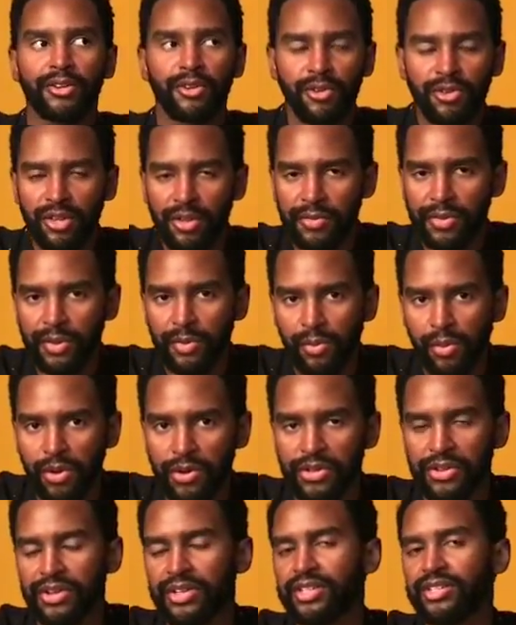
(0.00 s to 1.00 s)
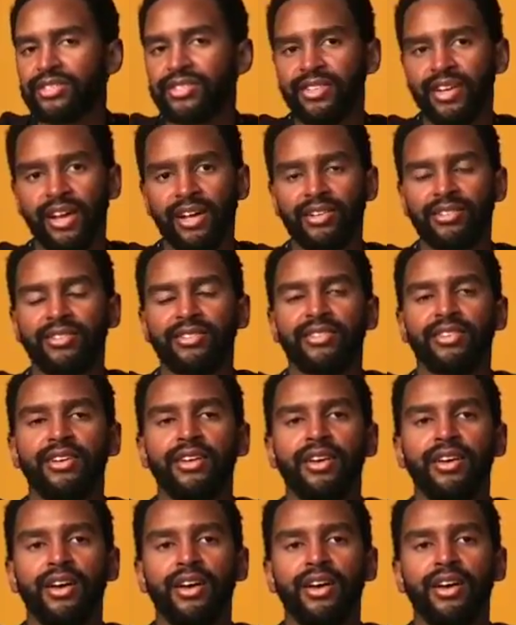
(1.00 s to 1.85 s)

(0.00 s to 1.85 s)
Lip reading: do something more than just text